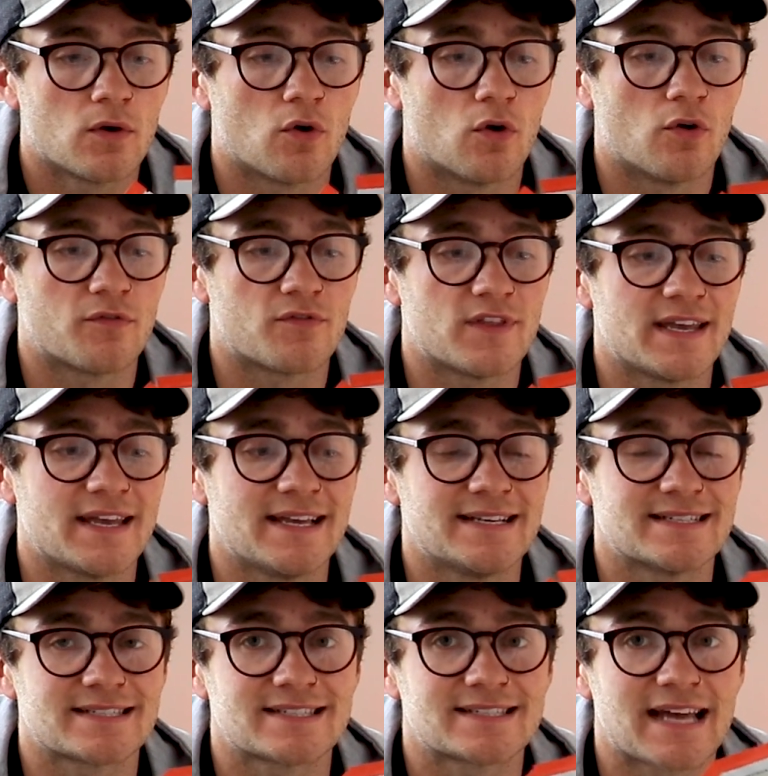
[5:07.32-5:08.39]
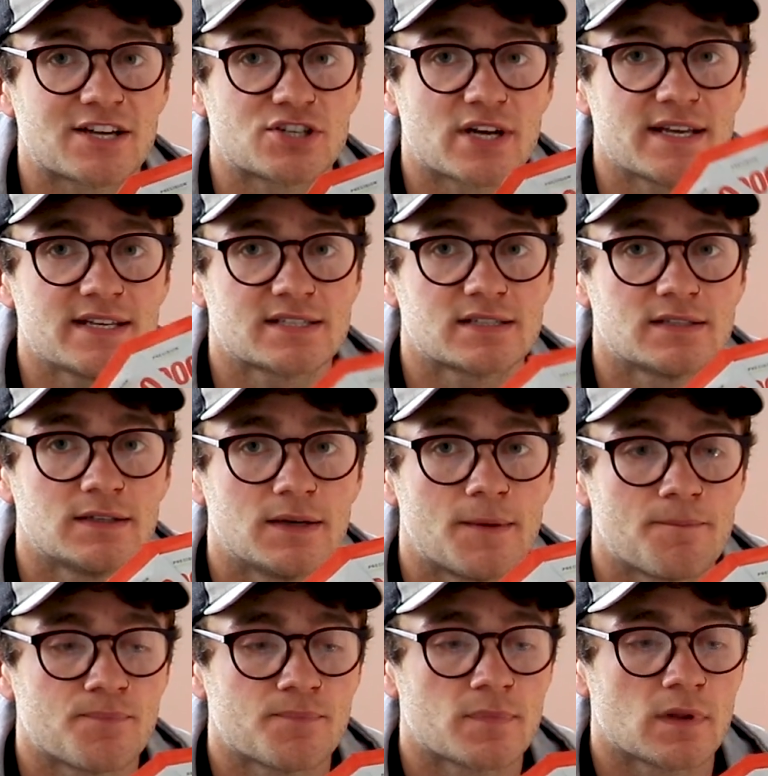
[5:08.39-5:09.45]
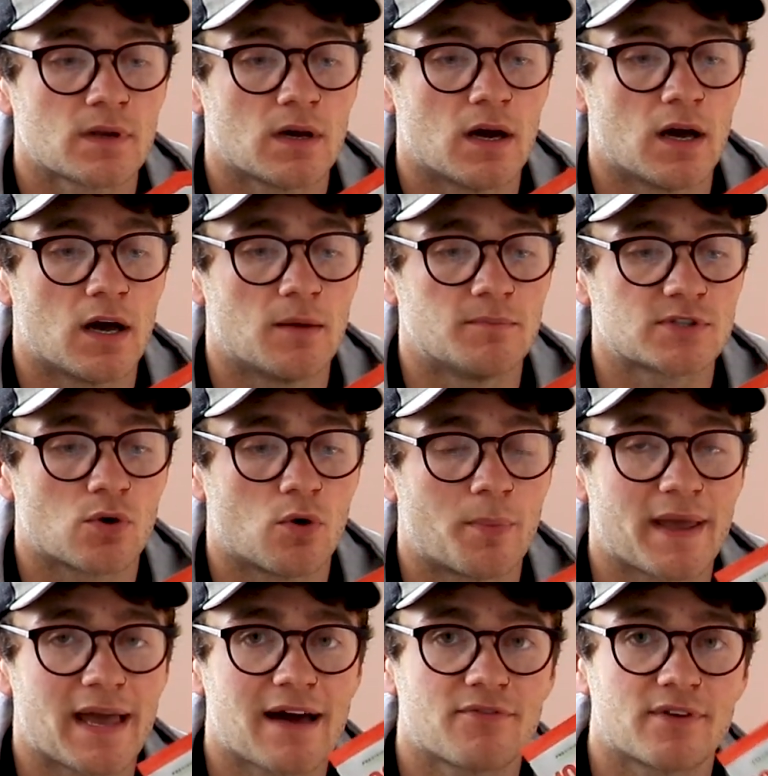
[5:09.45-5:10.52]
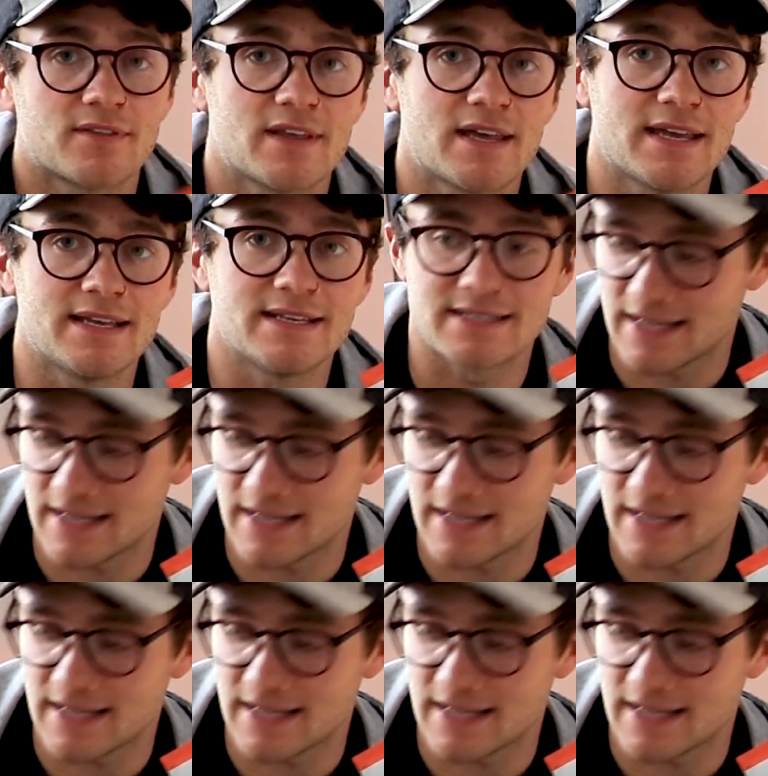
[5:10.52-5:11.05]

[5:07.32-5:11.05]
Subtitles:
of these sachets. So I'll be having these